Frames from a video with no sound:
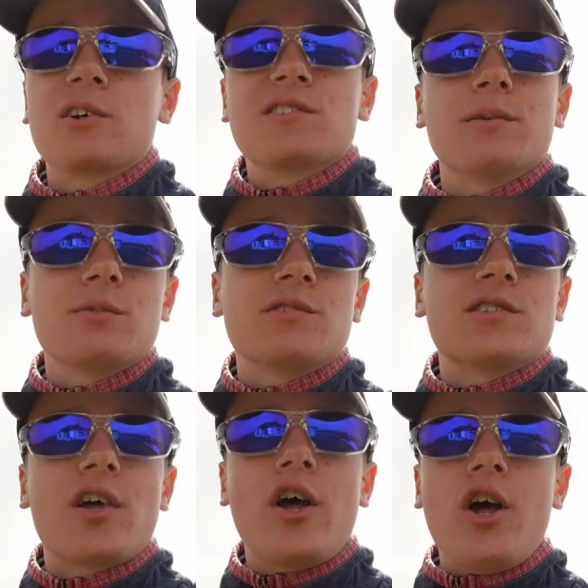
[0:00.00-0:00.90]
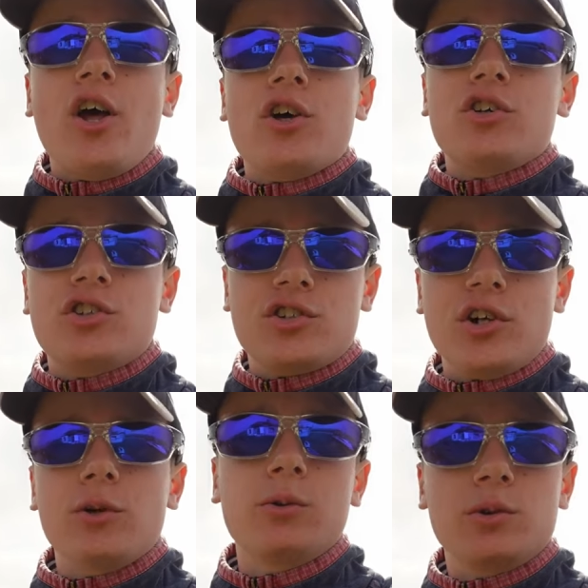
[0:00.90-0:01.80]
because it was
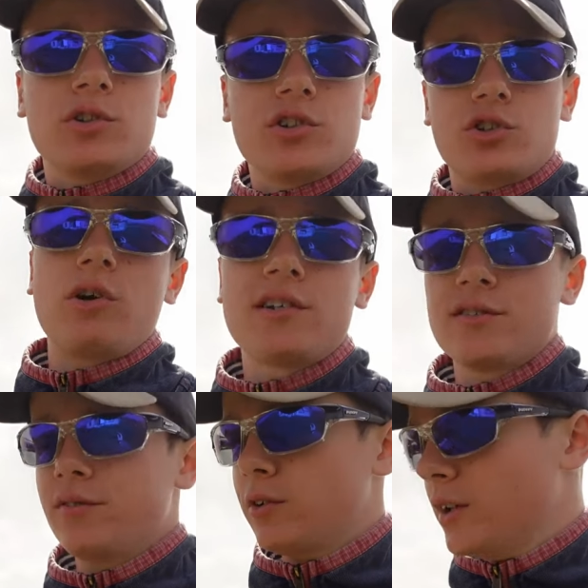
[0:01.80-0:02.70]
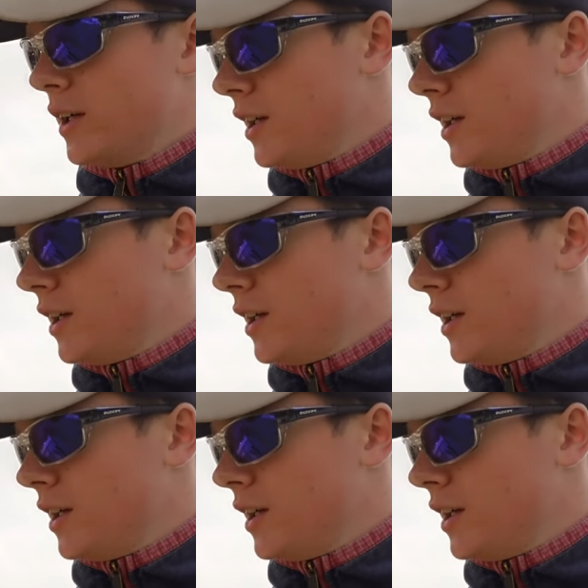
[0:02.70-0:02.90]
so stressful.